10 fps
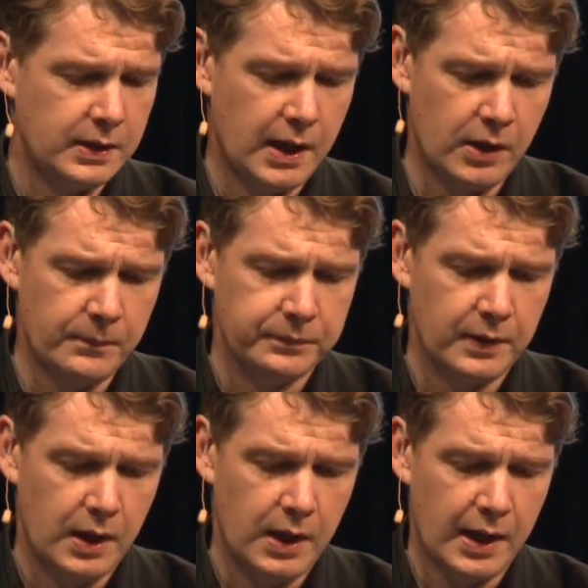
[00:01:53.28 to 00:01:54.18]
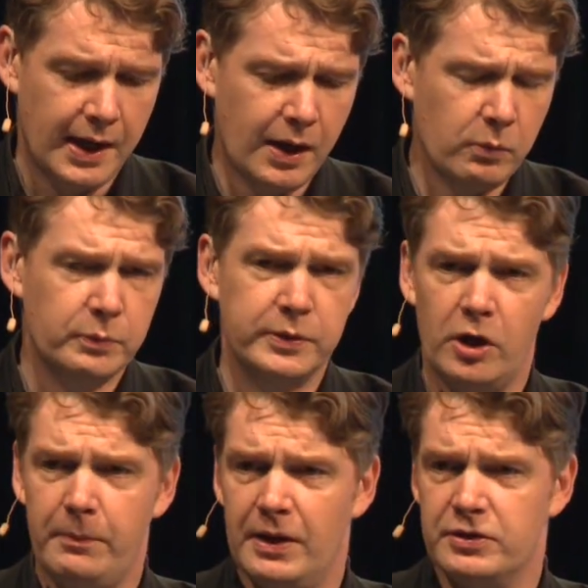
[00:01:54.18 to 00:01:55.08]
Now, how would we
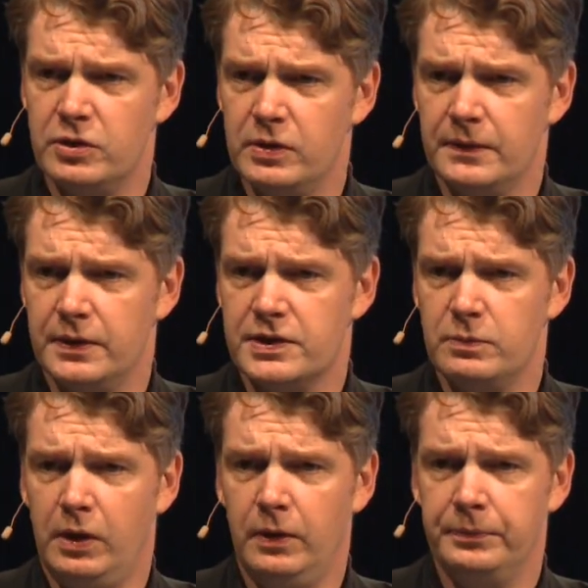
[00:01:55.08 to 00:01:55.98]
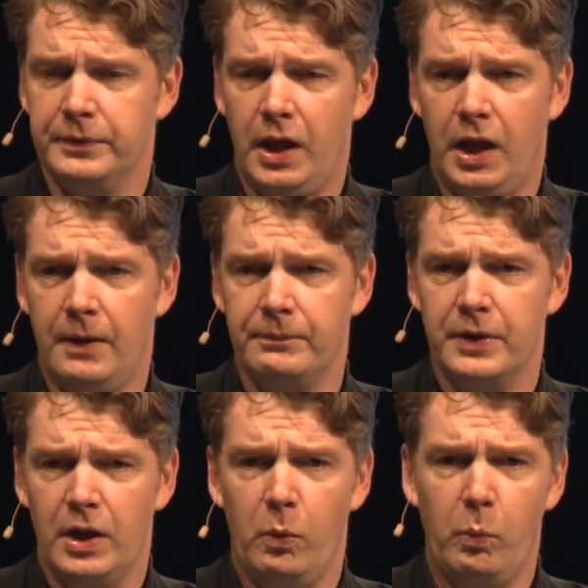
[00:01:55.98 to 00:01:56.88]
go about doing this? Well,
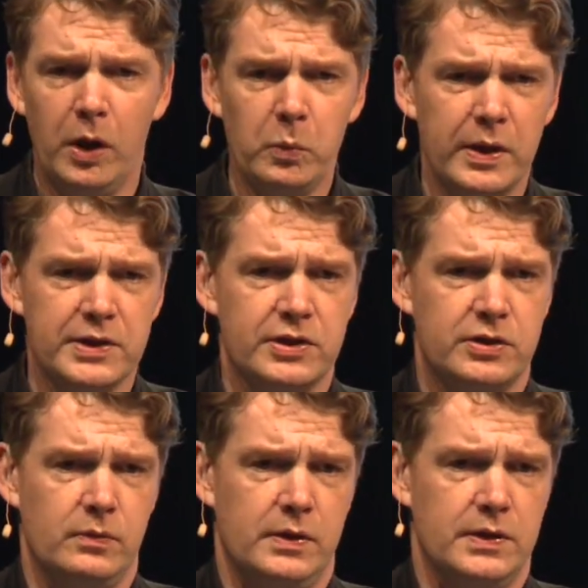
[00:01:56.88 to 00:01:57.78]
one way to do